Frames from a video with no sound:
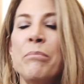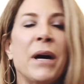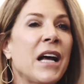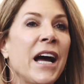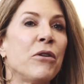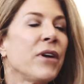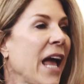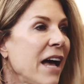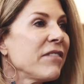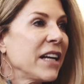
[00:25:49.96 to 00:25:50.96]
But I don't
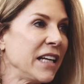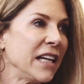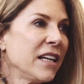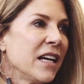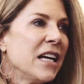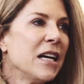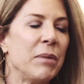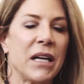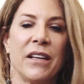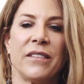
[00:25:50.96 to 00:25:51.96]
have any,
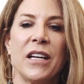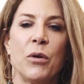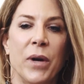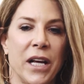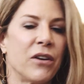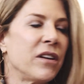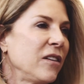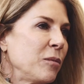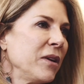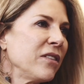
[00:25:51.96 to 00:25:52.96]
because when I go to
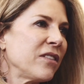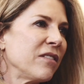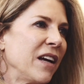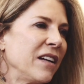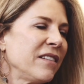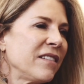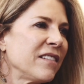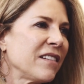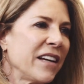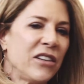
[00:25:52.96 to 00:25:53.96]
these business events,
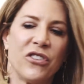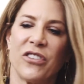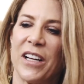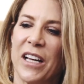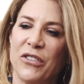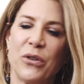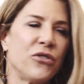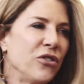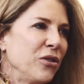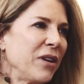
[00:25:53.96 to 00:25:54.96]
just like I
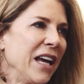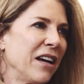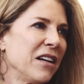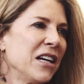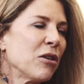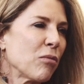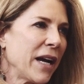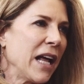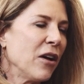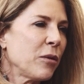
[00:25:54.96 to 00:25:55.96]
told you, you can't
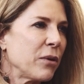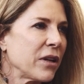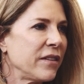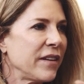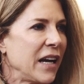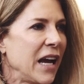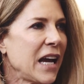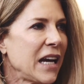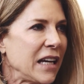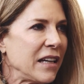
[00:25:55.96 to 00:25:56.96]
write a health book and say,
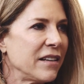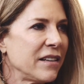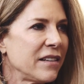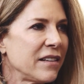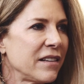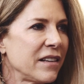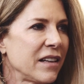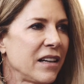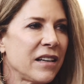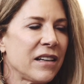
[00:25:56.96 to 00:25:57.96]
hey,
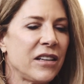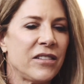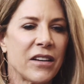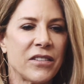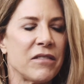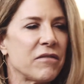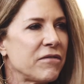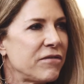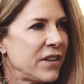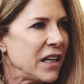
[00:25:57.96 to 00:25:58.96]
it doesn't
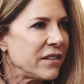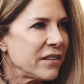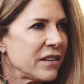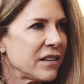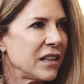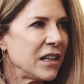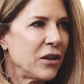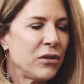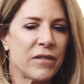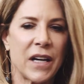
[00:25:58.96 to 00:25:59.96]
fit.
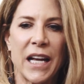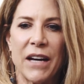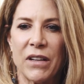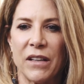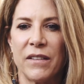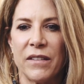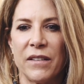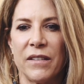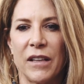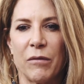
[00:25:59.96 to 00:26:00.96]
You've got to have
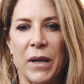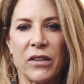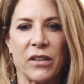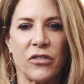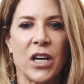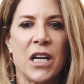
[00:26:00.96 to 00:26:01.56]
consistency of message.